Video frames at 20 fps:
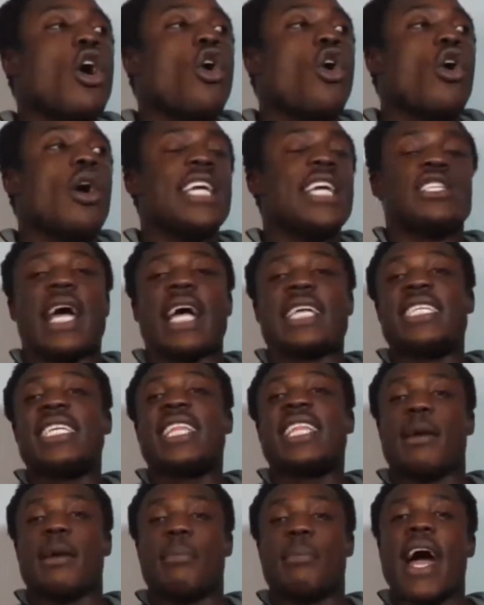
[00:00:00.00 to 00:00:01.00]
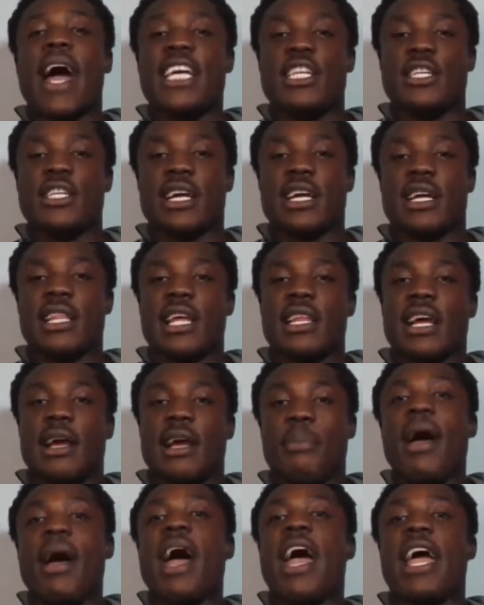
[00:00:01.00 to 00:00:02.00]
it. I see like a pie, like a
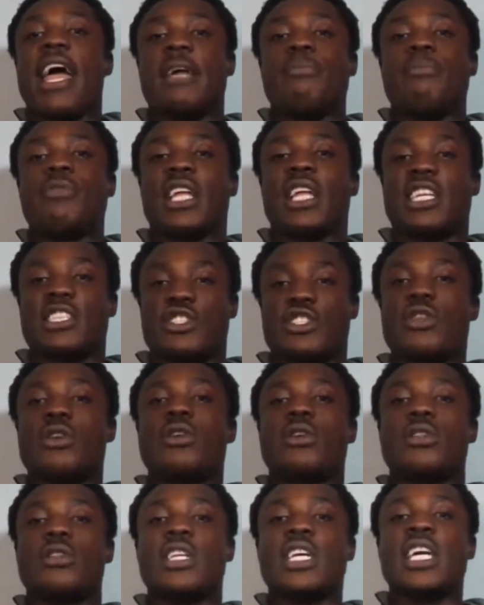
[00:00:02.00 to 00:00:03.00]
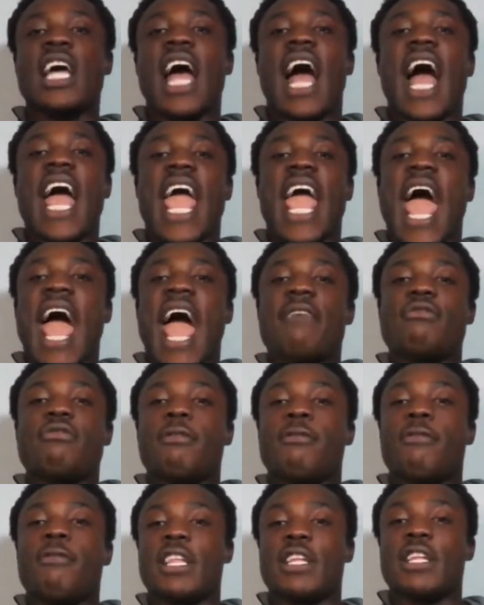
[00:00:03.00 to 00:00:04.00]
pie, like a circle. I have to
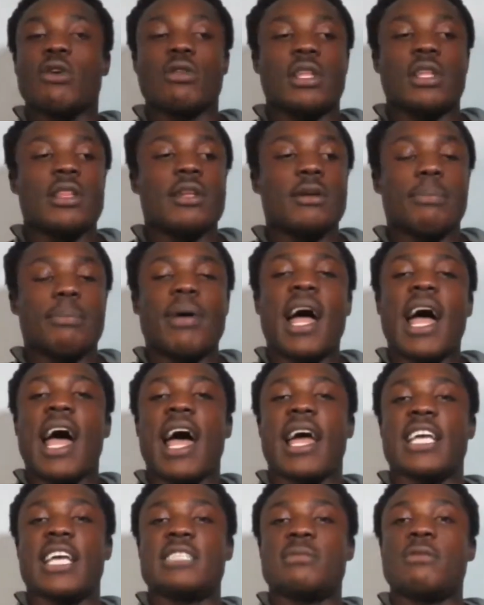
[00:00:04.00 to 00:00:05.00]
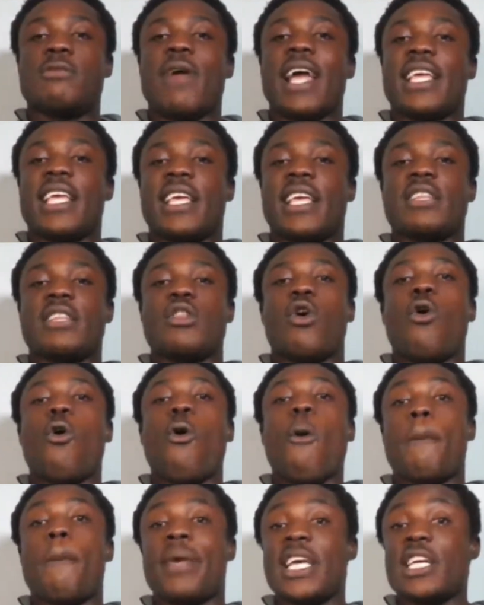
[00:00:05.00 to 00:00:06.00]
fill in all the little pies before I can get the whole
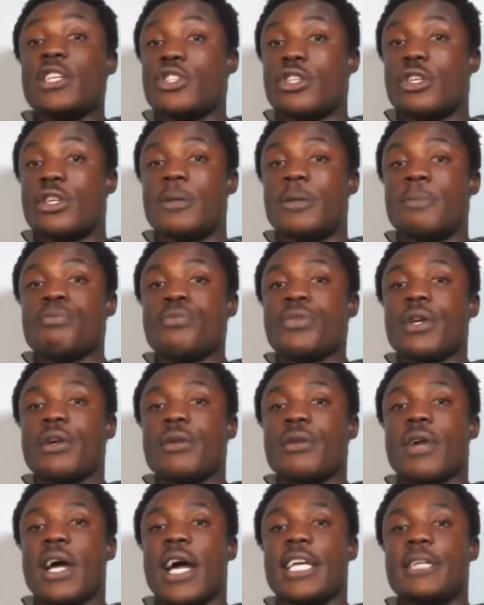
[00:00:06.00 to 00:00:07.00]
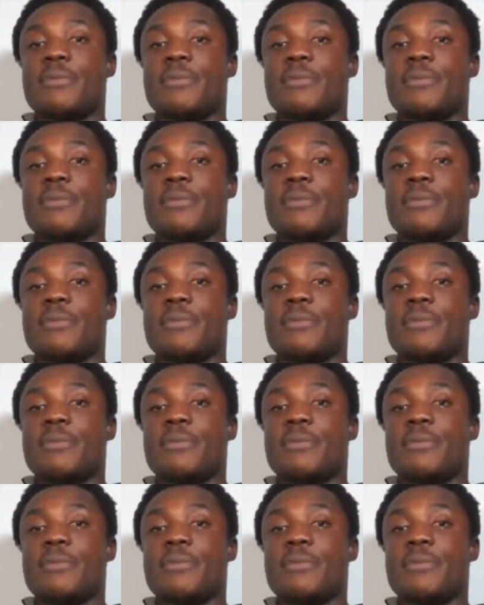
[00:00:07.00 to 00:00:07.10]
picture, right?